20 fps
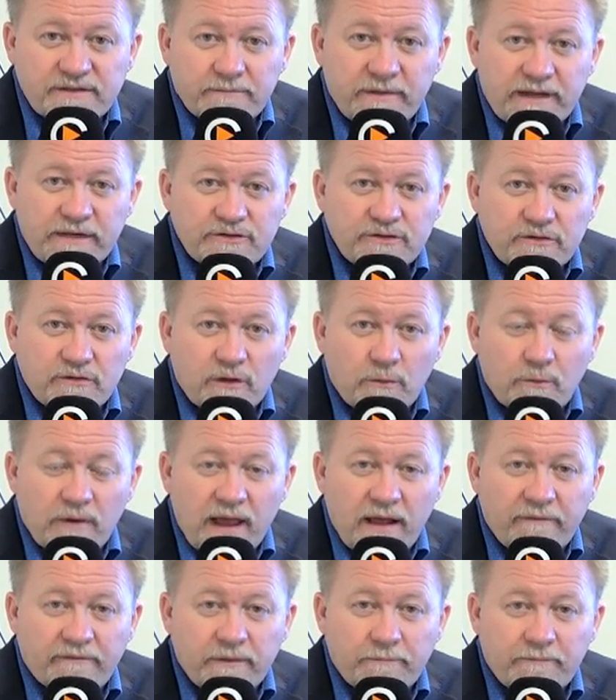to make sure that
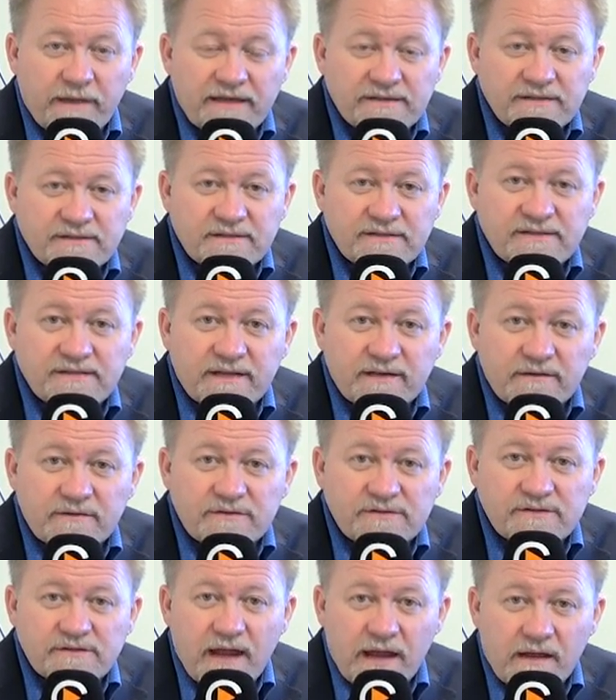we have the best
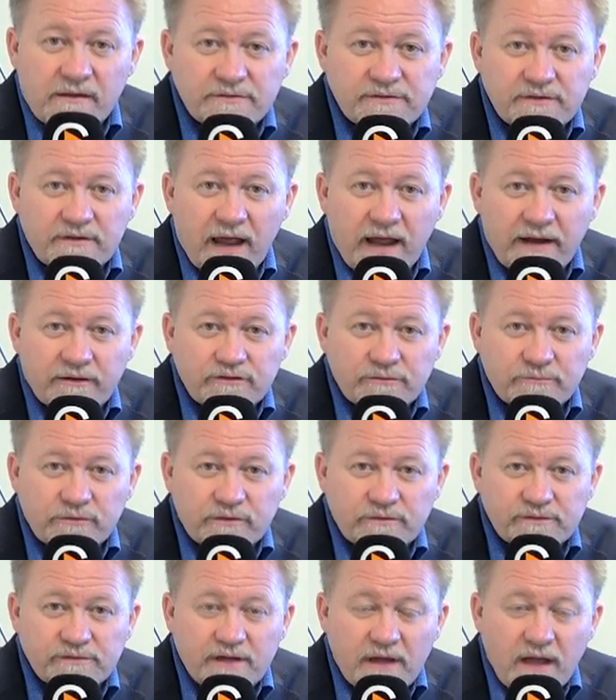skills, talents, and
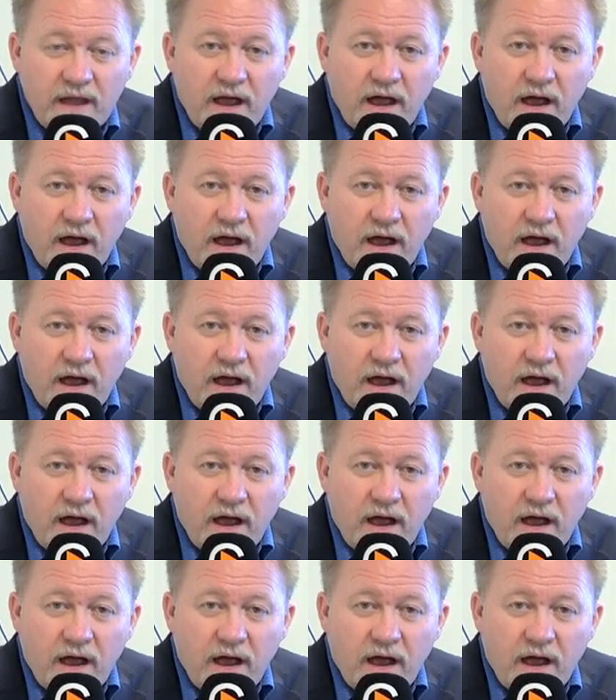attributes